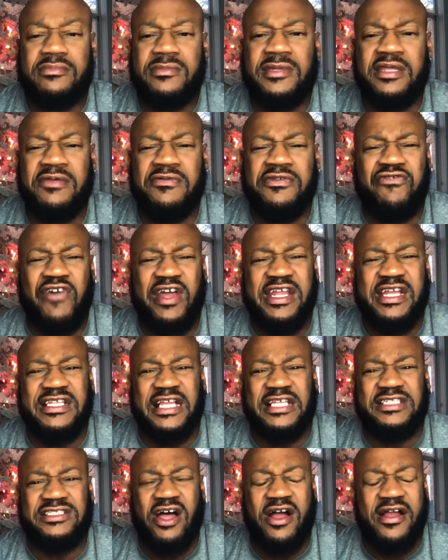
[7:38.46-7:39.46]
It's funny because I
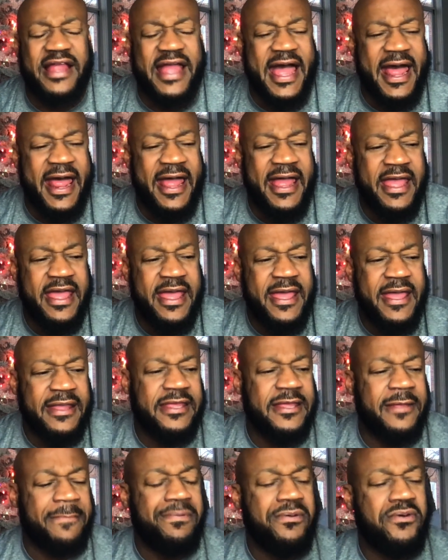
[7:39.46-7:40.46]
saw a guy
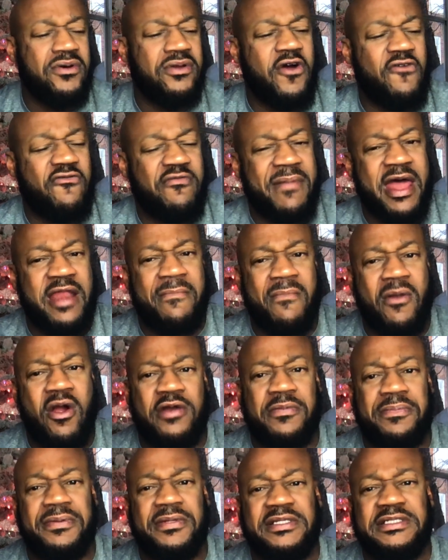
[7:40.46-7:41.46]
get pulled over by the
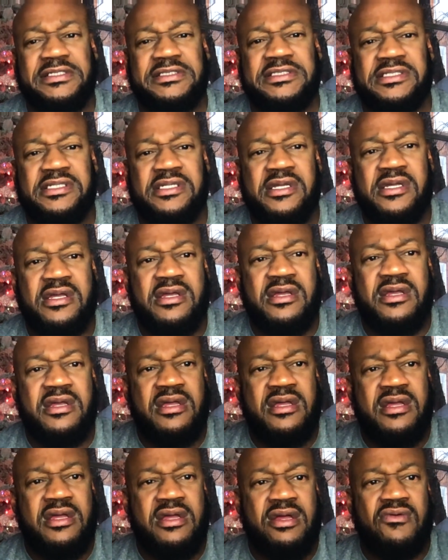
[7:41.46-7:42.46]
MARTA Police
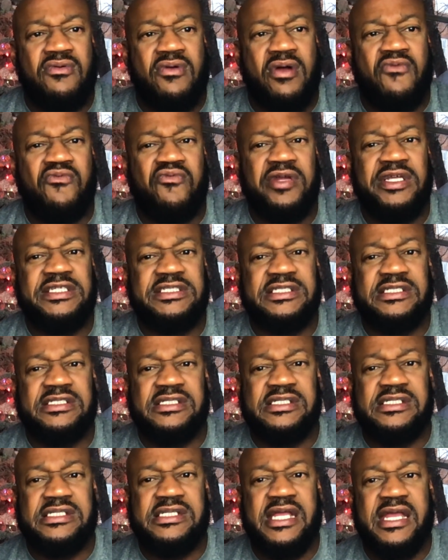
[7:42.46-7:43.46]

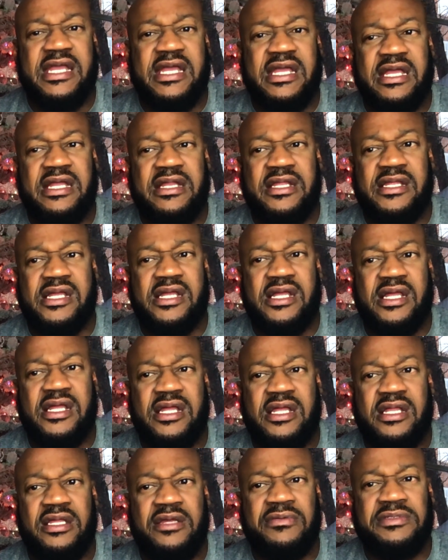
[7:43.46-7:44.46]
recently, and
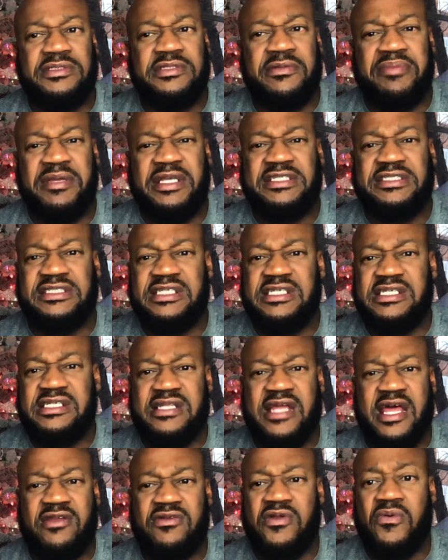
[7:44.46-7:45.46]
it was a big scene.
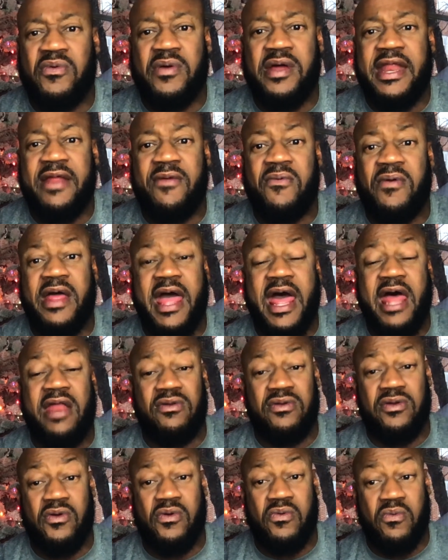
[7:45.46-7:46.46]
I don't know
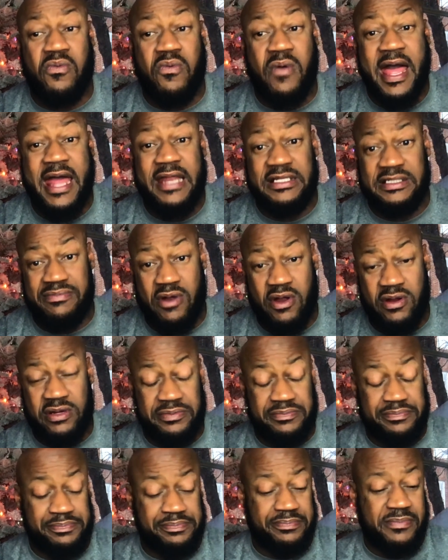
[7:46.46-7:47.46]
why this MARTA
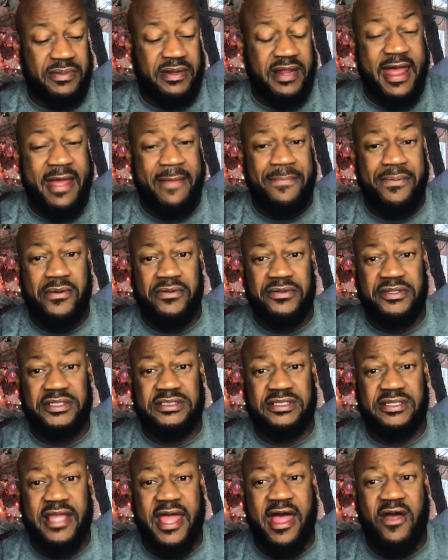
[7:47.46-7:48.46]
guy pulled this
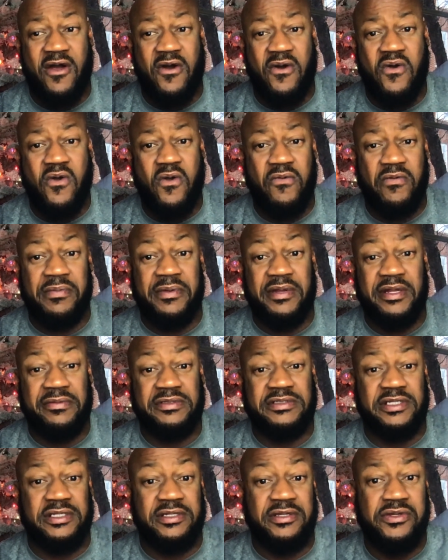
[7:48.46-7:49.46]
guy over, but it
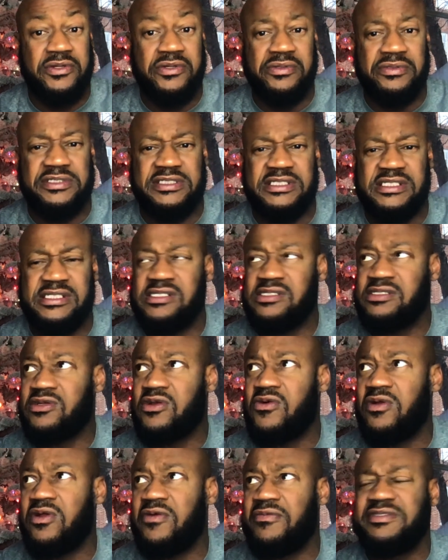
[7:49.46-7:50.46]
was a huge scene
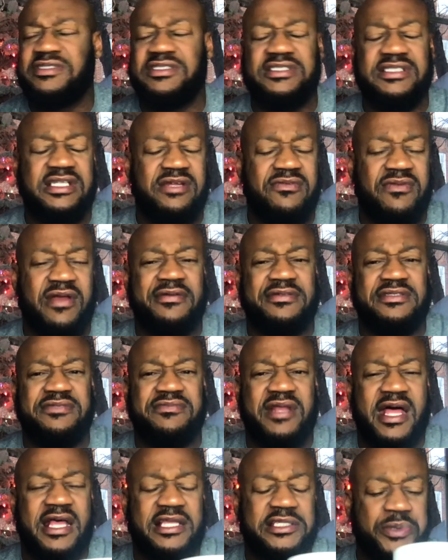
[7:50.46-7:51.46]
going on. This is the city where I was leaving
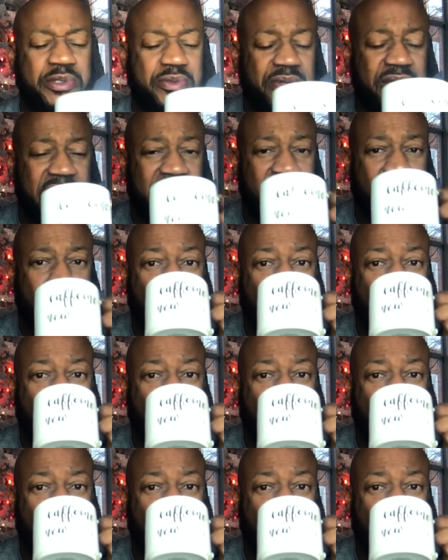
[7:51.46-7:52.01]
the hospital one night.